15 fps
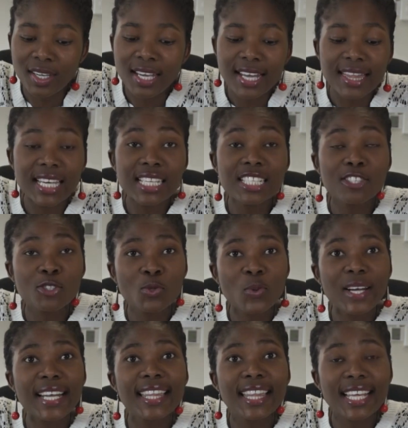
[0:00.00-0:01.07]
That is
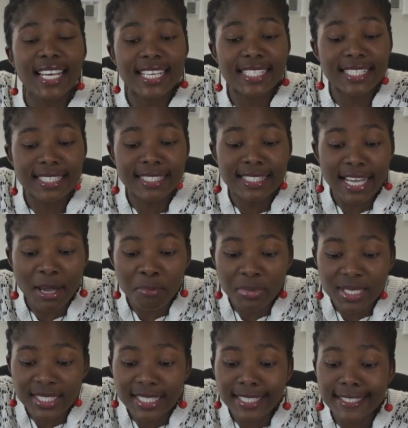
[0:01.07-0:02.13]
why the lessons are
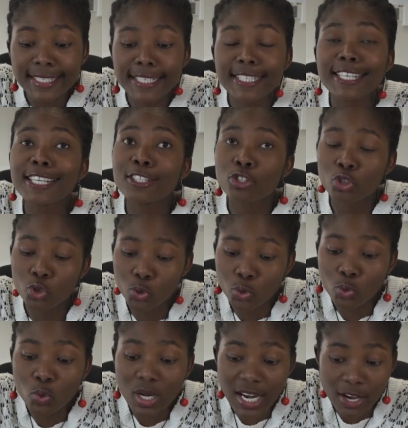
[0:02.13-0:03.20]
presented in
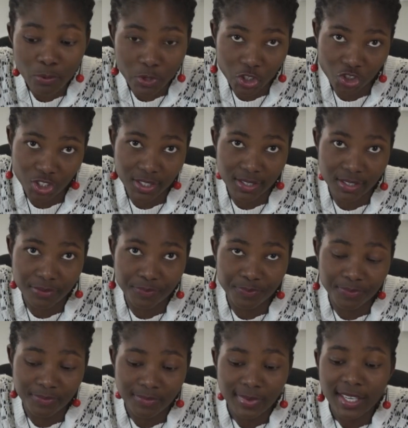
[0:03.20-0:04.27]
two languages.
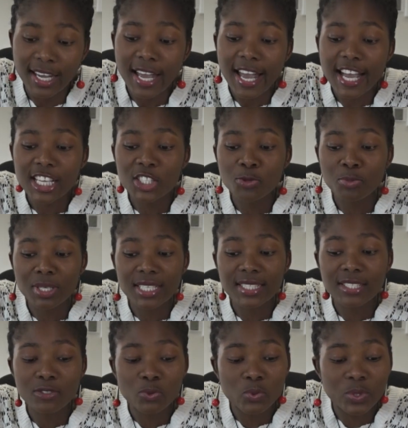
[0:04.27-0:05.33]

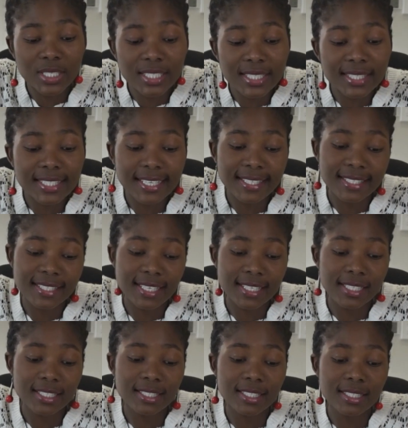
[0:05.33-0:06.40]
Expressing words and
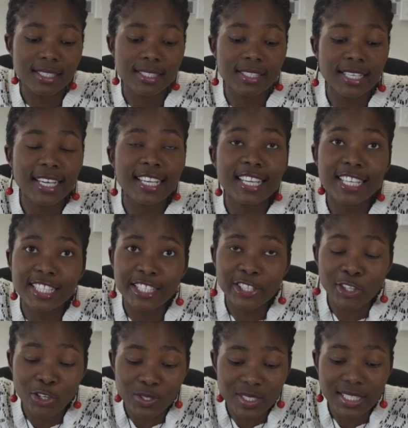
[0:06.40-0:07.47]
sentences in
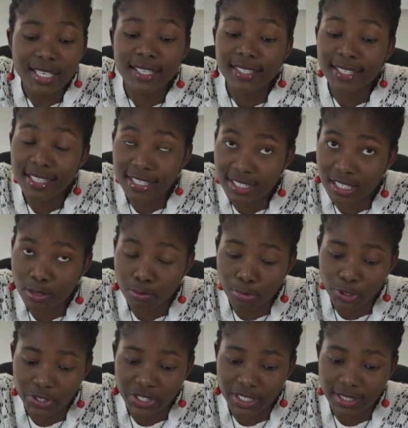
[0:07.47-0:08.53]
IsiXhosa is
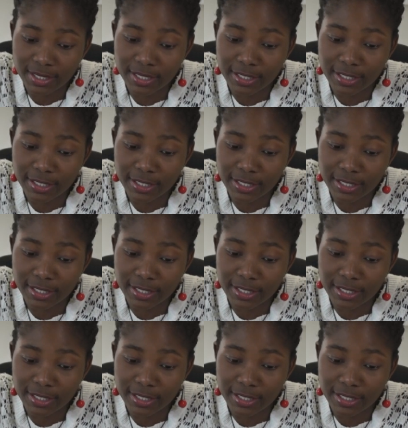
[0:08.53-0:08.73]
important.